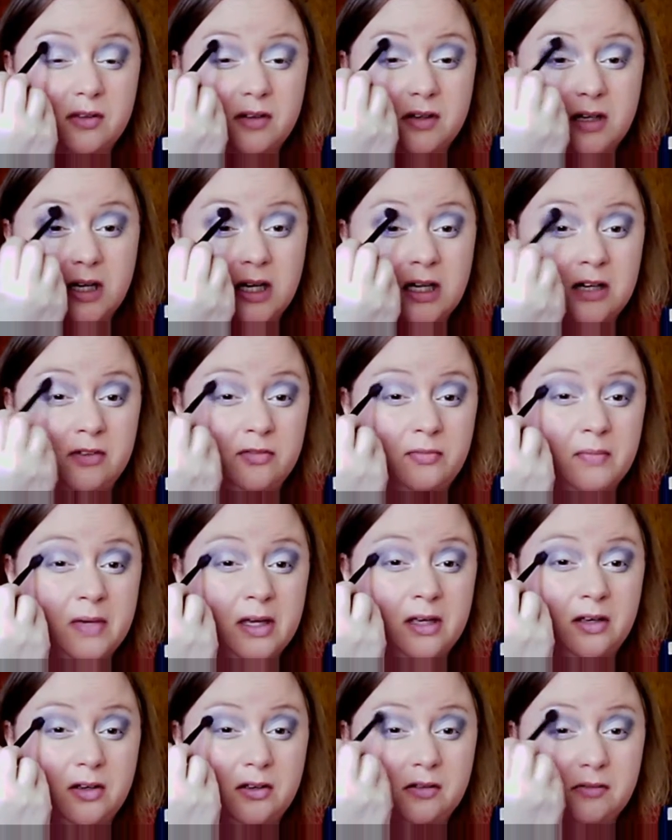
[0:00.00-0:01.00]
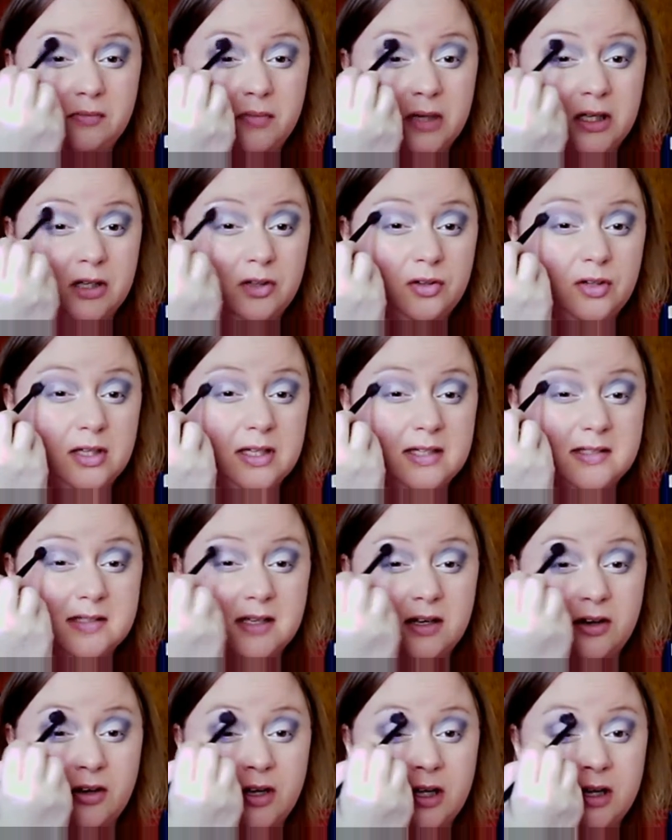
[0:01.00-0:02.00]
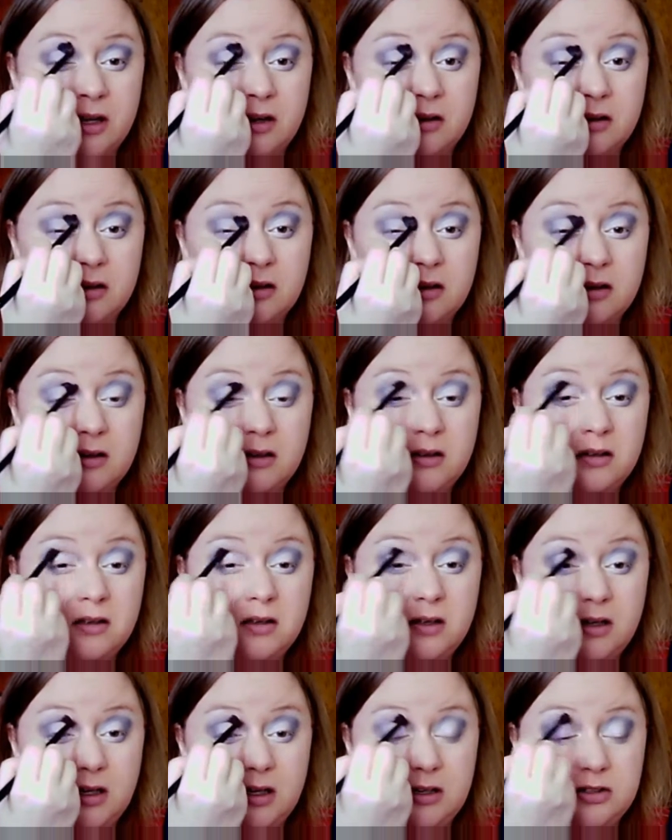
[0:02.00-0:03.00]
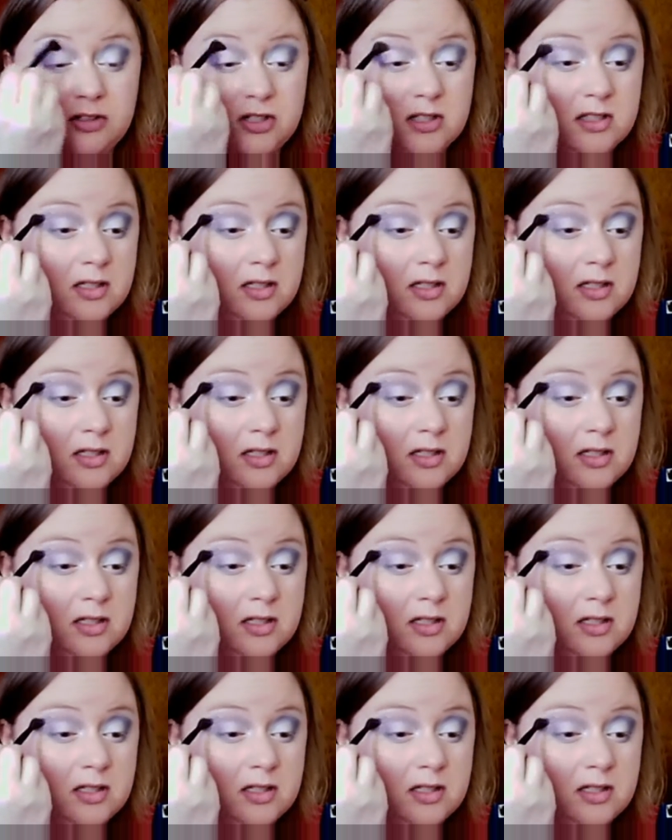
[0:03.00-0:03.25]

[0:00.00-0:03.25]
kind of my crease area and just